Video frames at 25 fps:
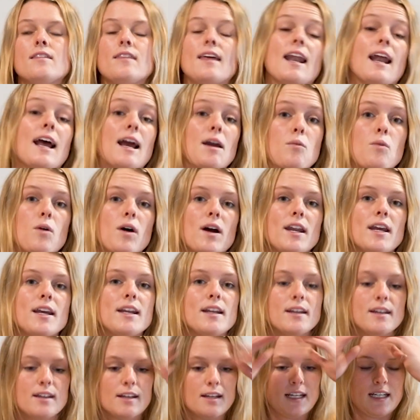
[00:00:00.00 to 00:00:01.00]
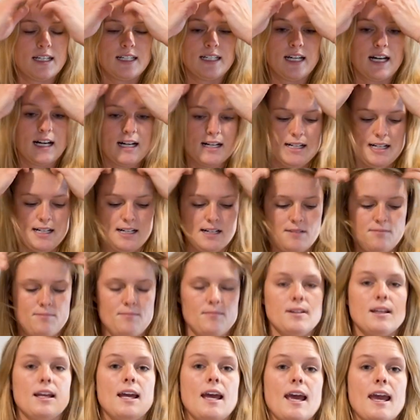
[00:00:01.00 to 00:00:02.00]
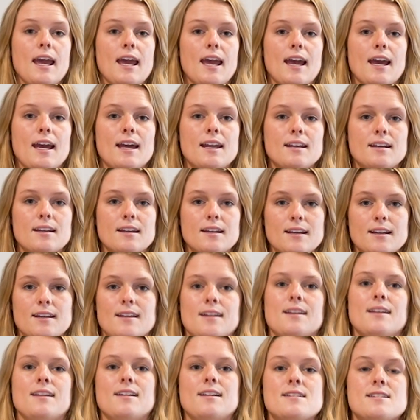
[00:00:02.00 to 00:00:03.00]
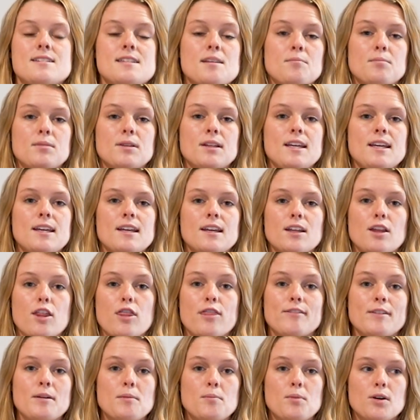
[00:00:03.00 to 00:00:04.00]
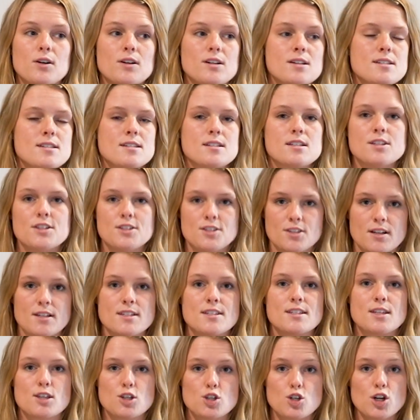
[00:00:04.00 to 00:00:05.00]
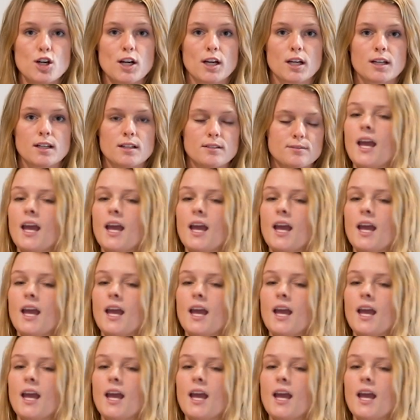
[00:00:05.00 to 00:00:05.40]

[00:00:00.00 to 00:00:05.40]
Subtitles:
I wanted. And simply 3 books does the trick.